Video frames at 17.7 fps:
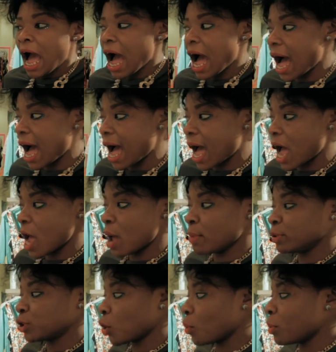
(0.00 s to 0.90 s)

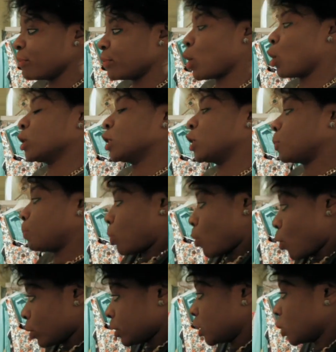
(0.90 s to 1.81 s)
Um, so we've got
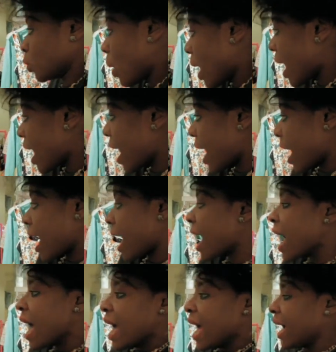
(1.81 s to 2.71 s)

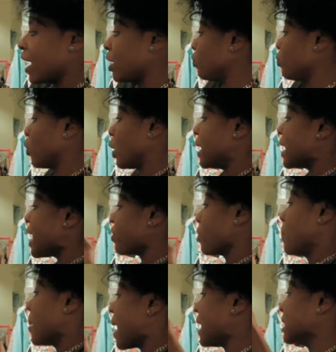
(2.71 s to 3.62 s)
sportswear, uh, we've got
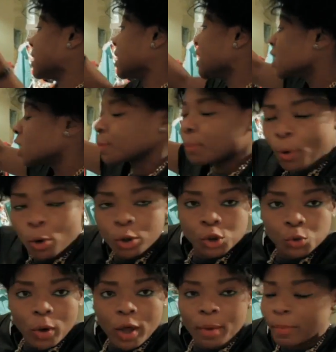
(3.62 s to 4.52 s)
leather pants in
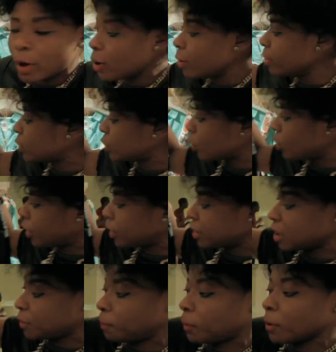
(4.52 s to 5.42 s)
sportswear mode. So look
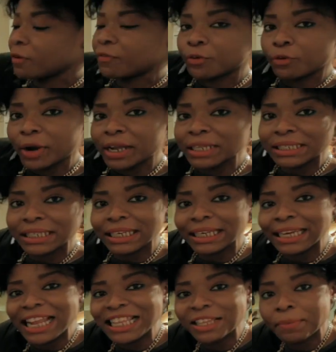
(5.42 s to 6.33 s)
at these
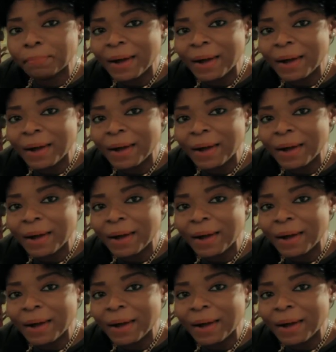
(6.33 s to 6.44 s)
perforated leather